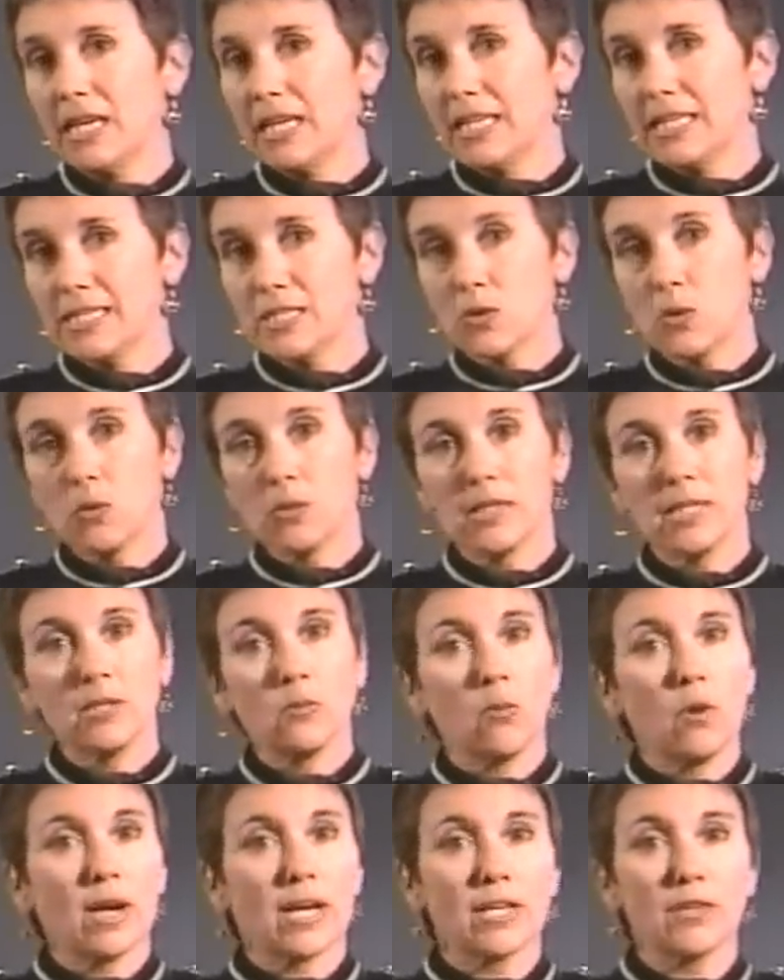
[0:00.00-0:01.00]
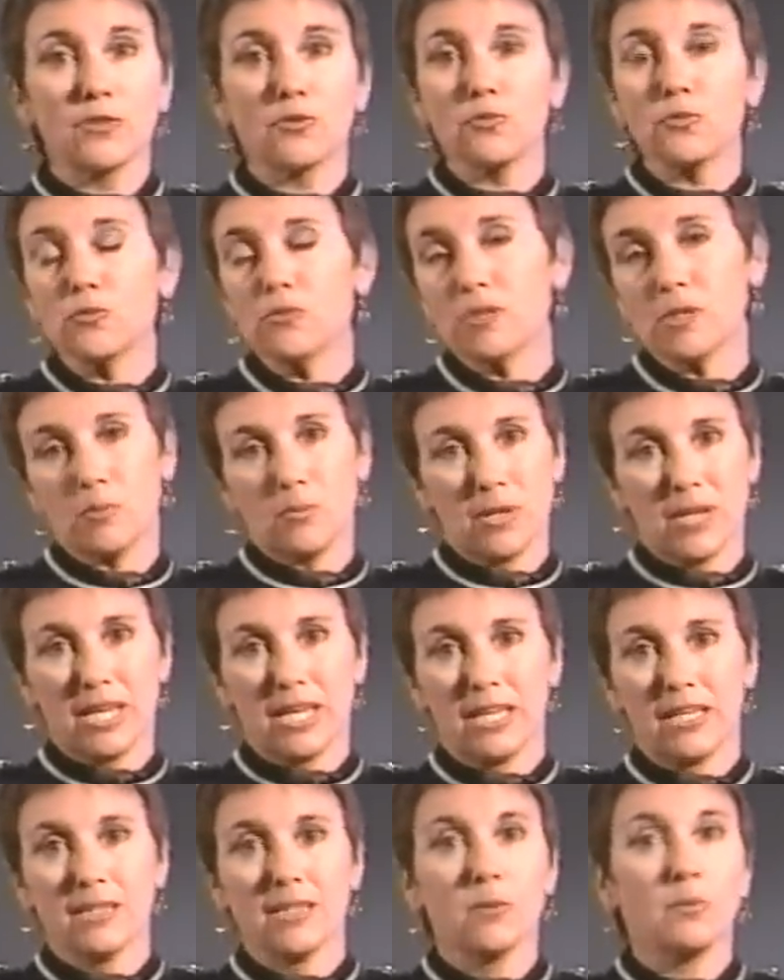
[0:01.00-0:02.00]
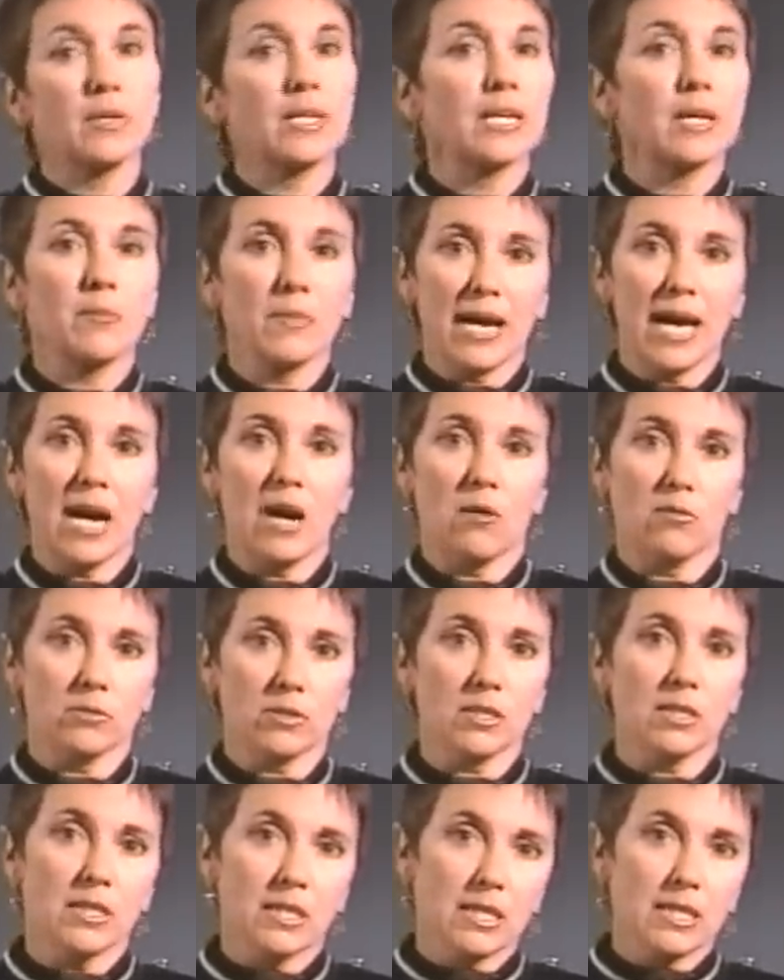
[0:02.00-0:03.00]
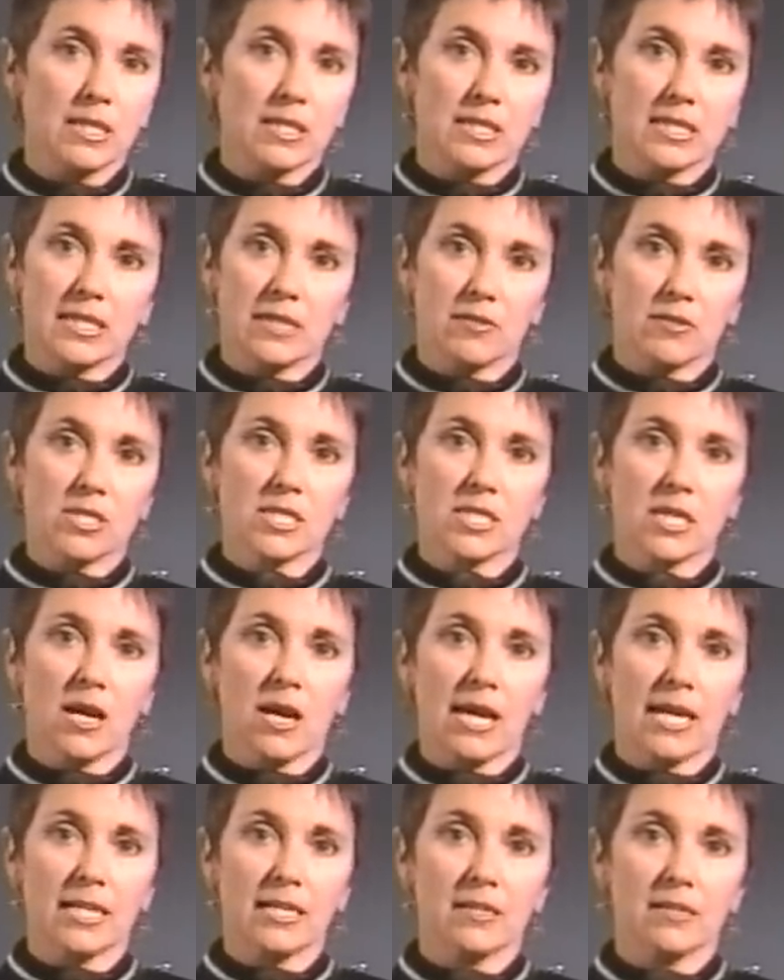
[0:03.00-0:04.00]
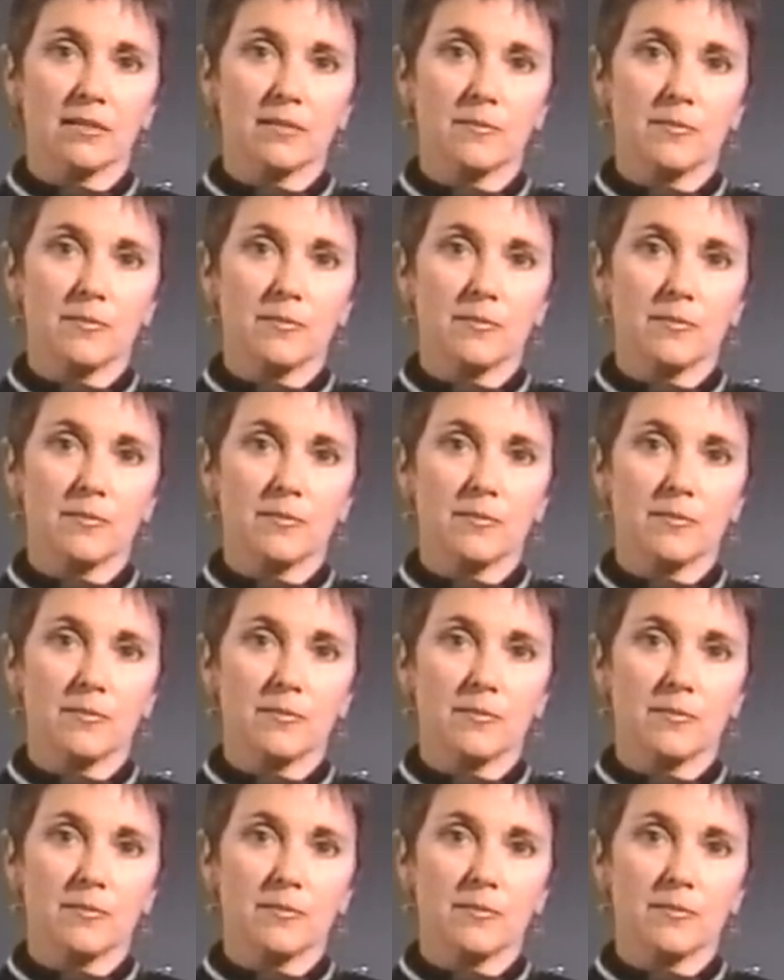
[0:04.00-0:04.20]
And it's only in walking through the pain that we come out the other side.